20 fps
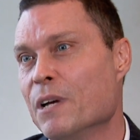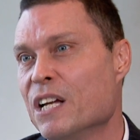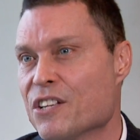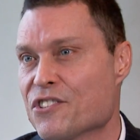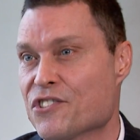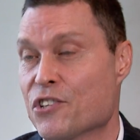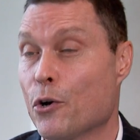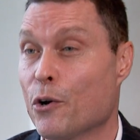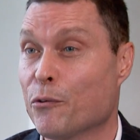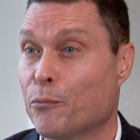
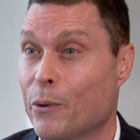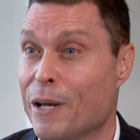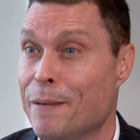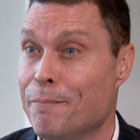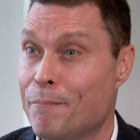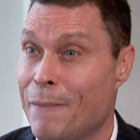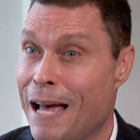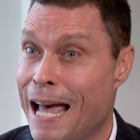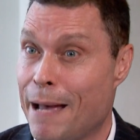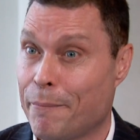So if we
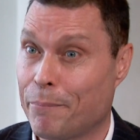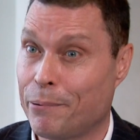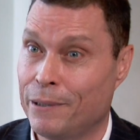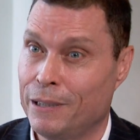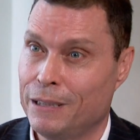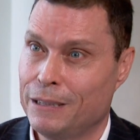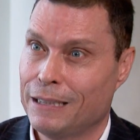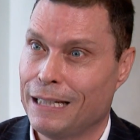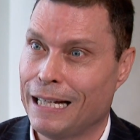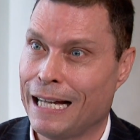map
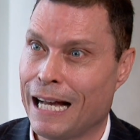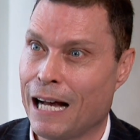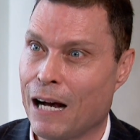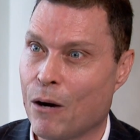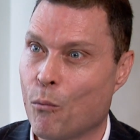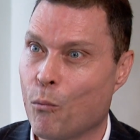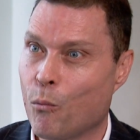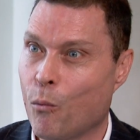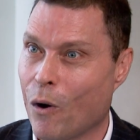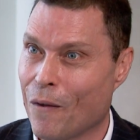
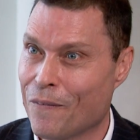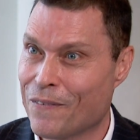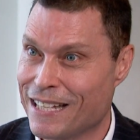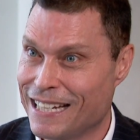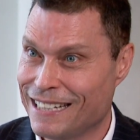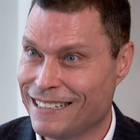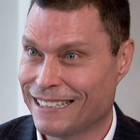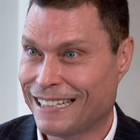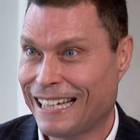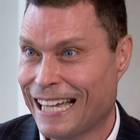what the
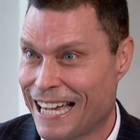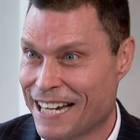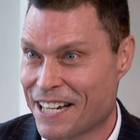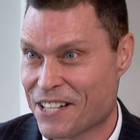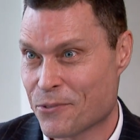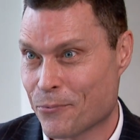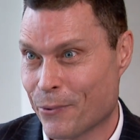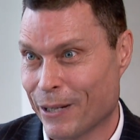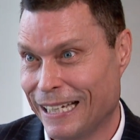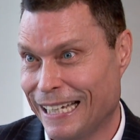
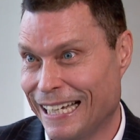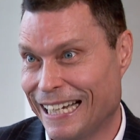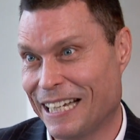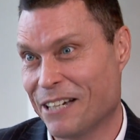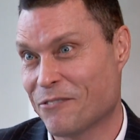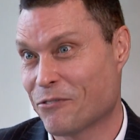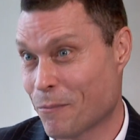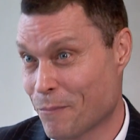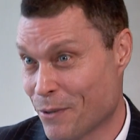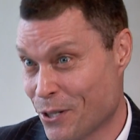indicators we're getting
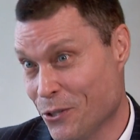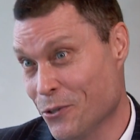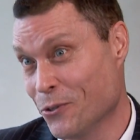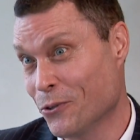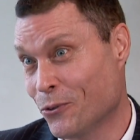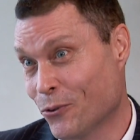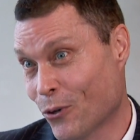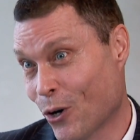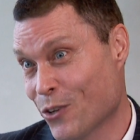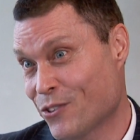from the new
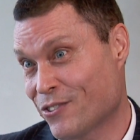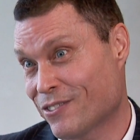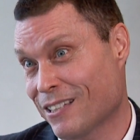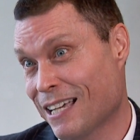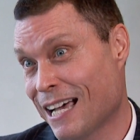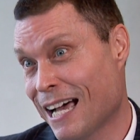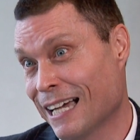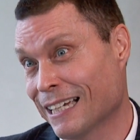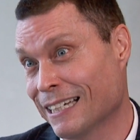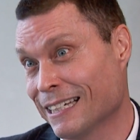growth
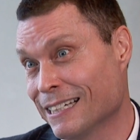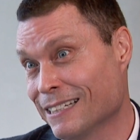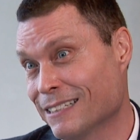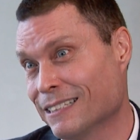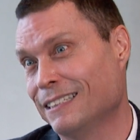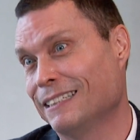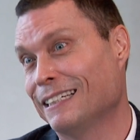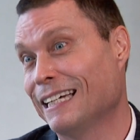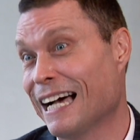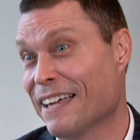target,
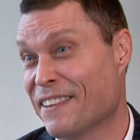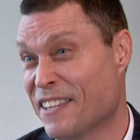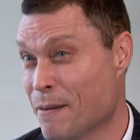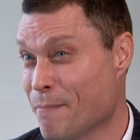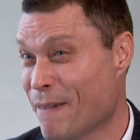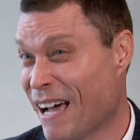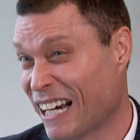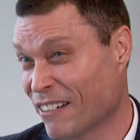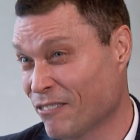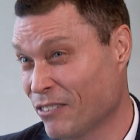the
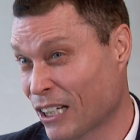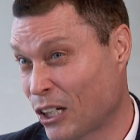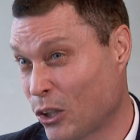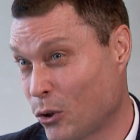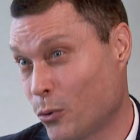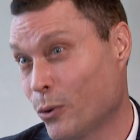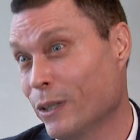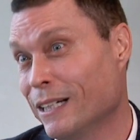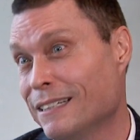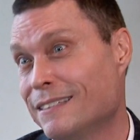amount of
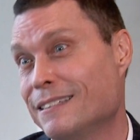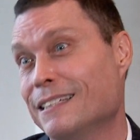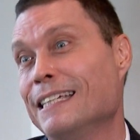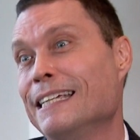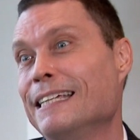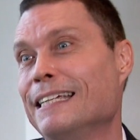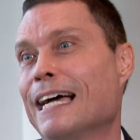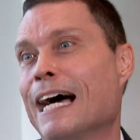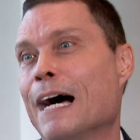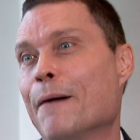
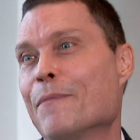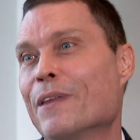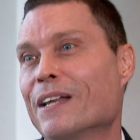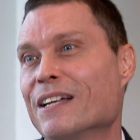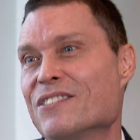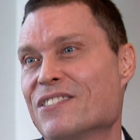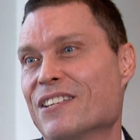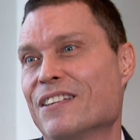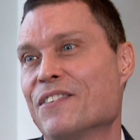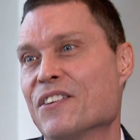liquidity that
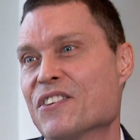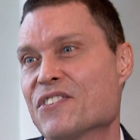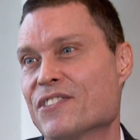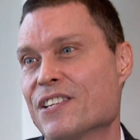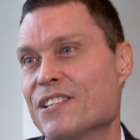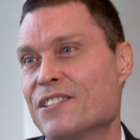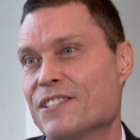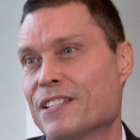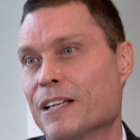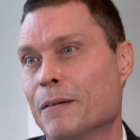is in the
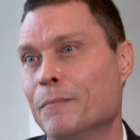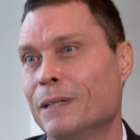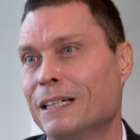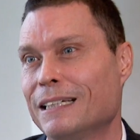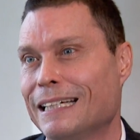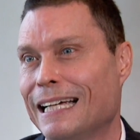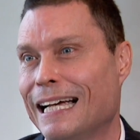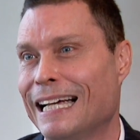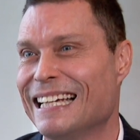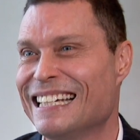system,
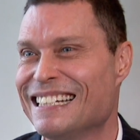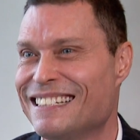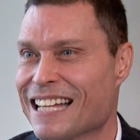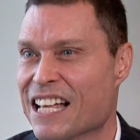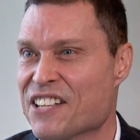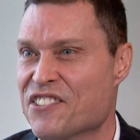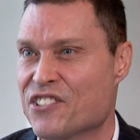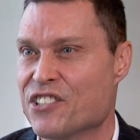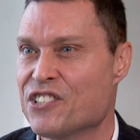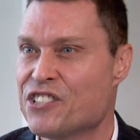it
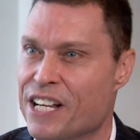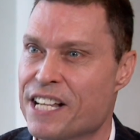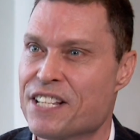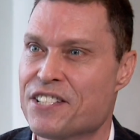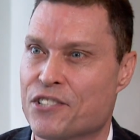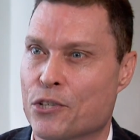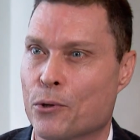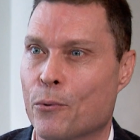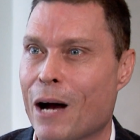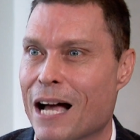does
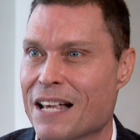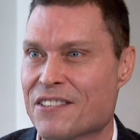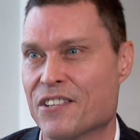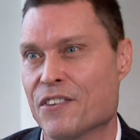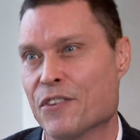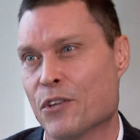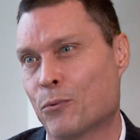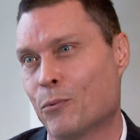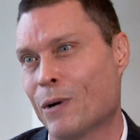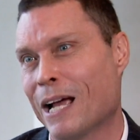suggest to us
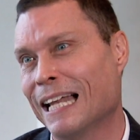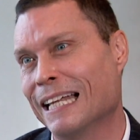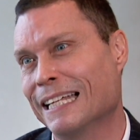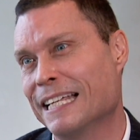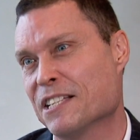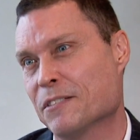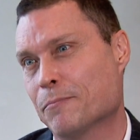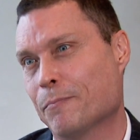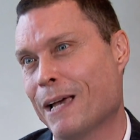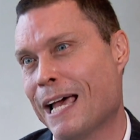that the rally
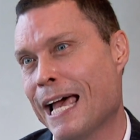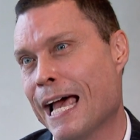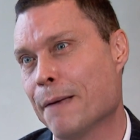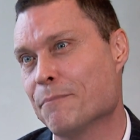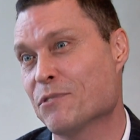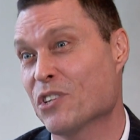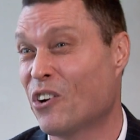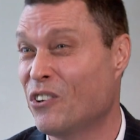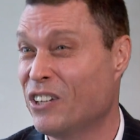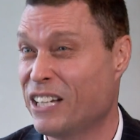is
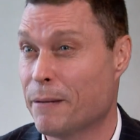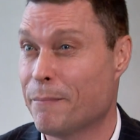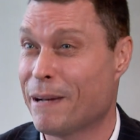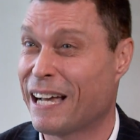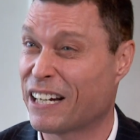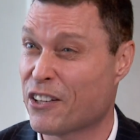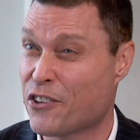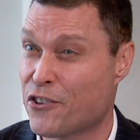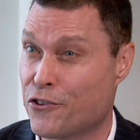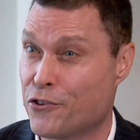perhaps only
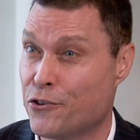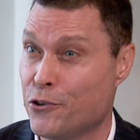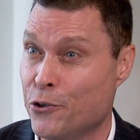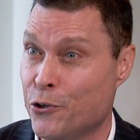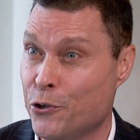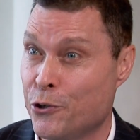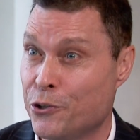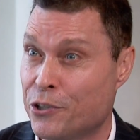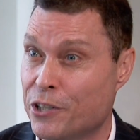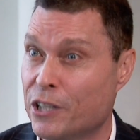about a
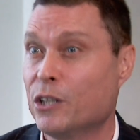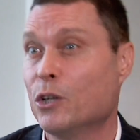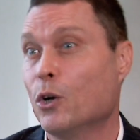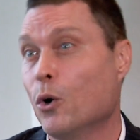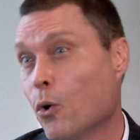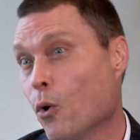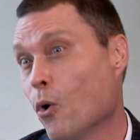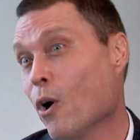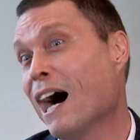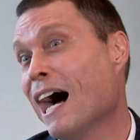third
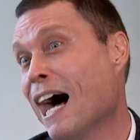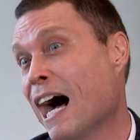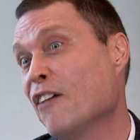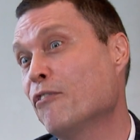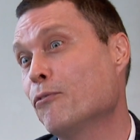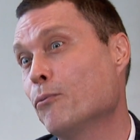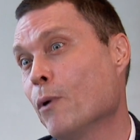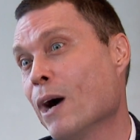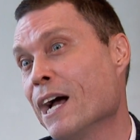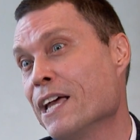or
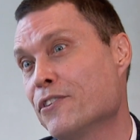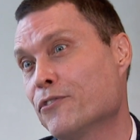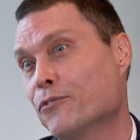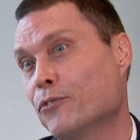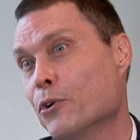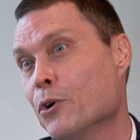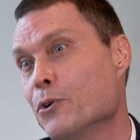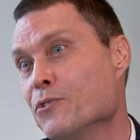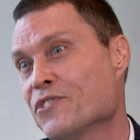halfway through.